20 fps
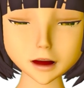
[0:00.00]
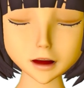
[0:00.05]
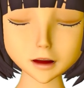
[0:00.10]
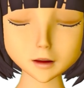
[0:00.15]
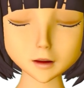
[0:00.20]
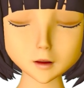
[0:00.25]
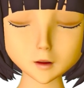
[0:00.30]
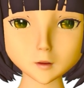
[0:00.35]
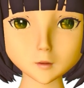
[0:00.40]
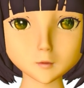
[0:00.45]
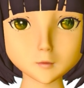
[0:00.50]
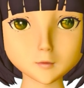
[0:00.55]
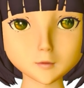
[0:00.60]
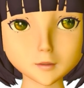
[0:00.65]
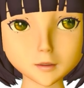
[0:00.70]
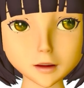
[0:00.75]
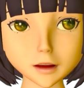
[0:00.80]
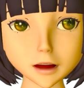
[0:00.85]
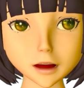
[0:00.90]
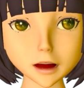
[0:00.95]
It's
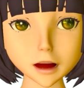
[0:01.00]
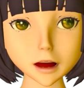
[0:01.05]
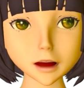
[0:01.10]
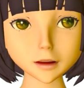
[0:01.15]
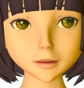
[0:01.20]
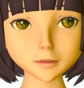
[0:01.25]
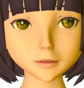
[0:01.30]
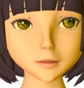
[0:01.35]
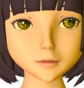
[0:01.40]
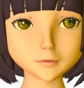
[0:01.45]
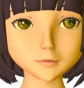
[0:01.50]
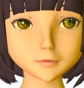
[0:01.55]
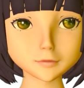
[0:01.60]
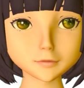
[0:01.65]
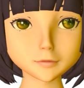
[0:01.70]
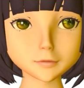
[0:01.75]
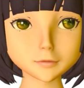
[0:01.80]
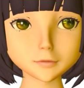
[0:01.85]
usually an action,